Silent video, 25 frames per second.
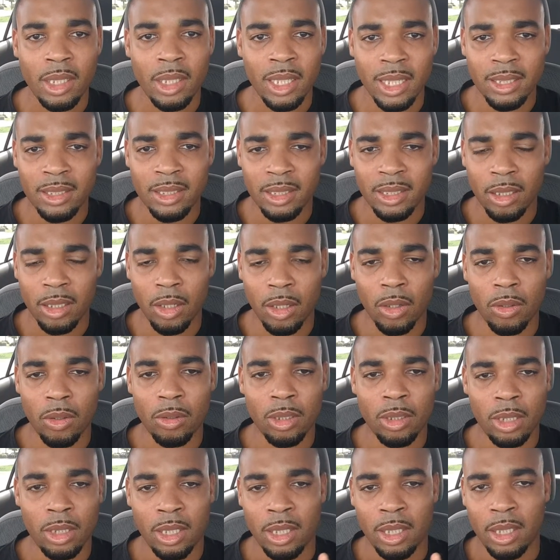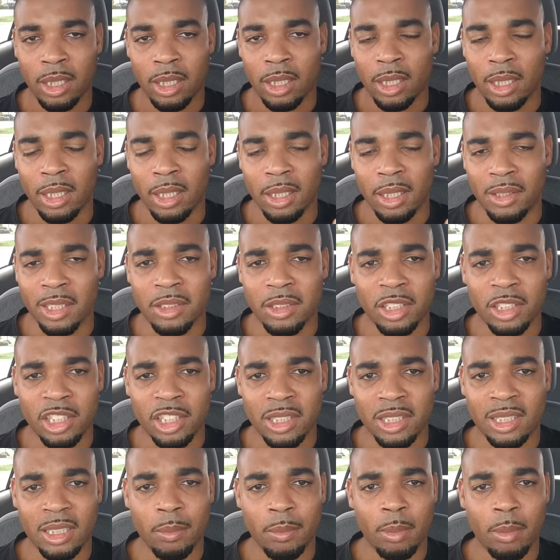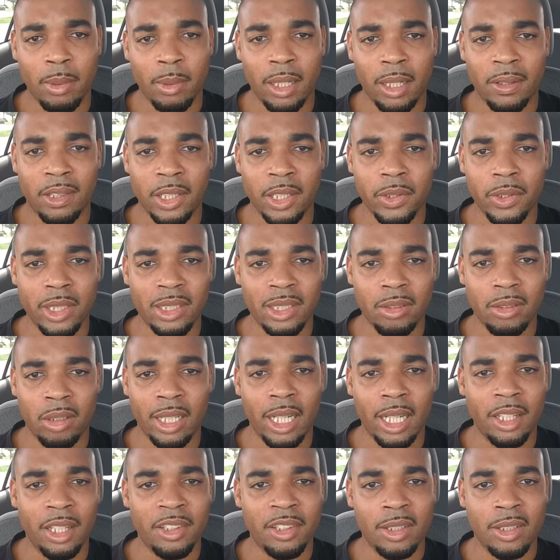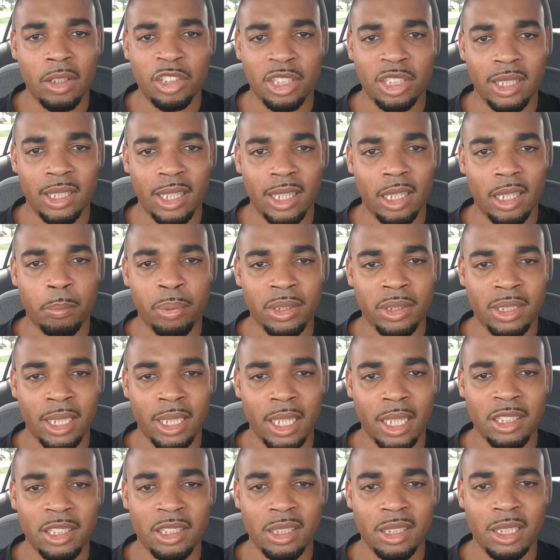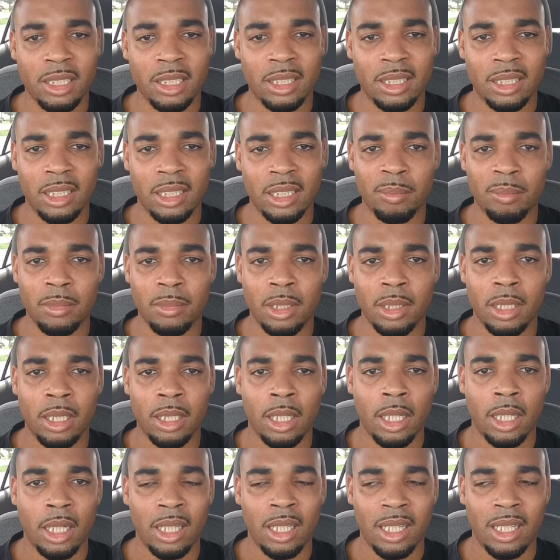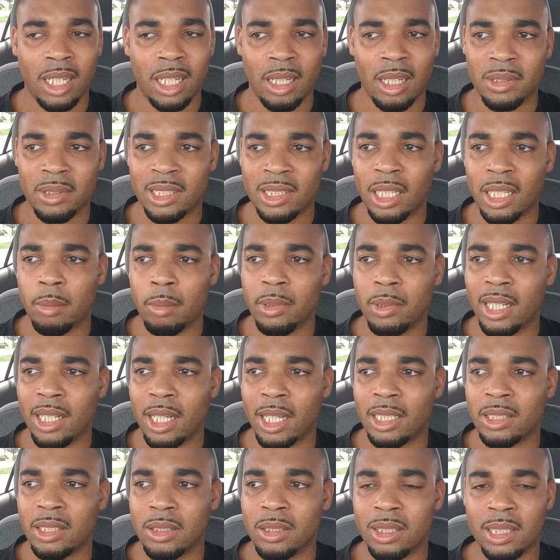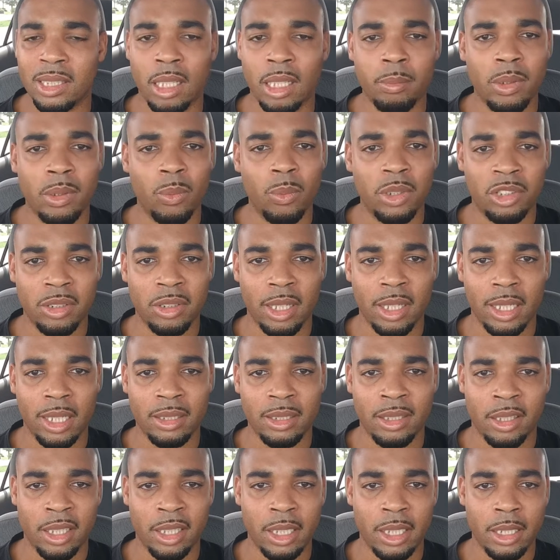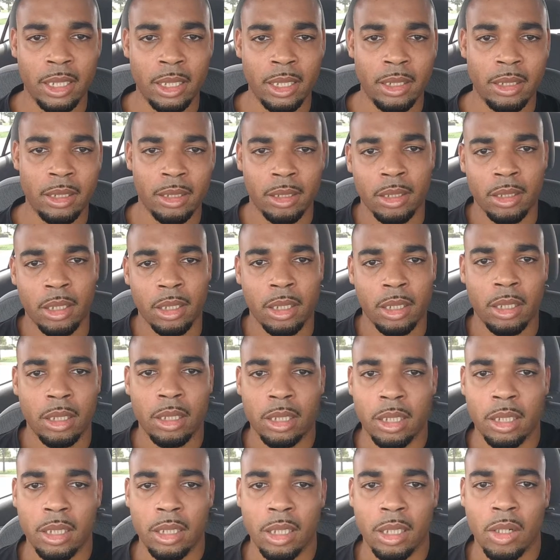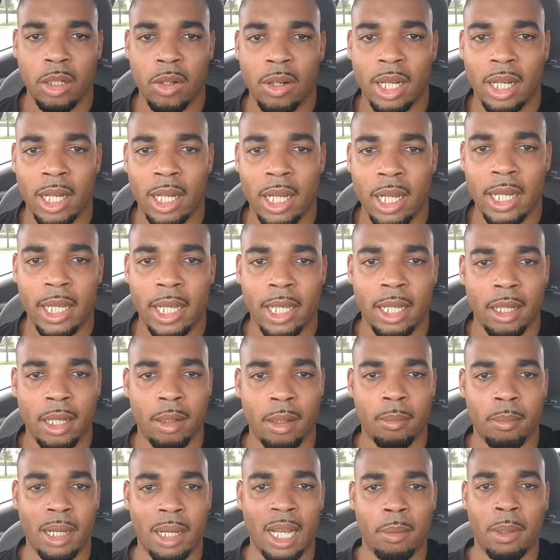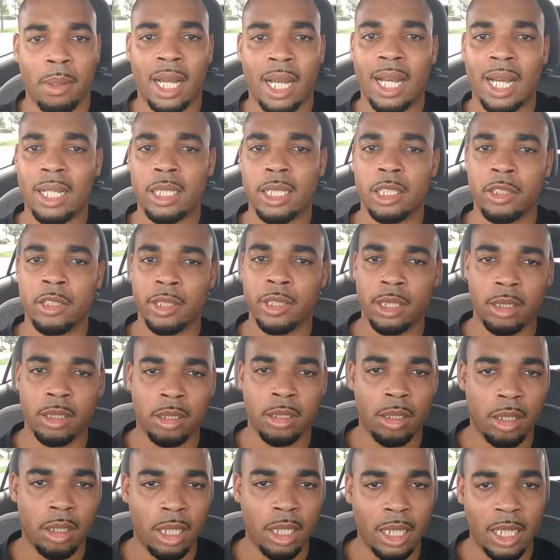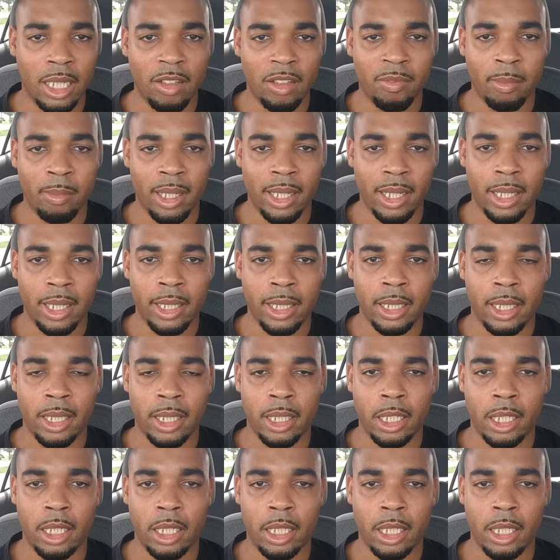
And so these are just some of my theories on ethnogenetic protectionism. Tell me what you guys think. You know, I'm highly critical of my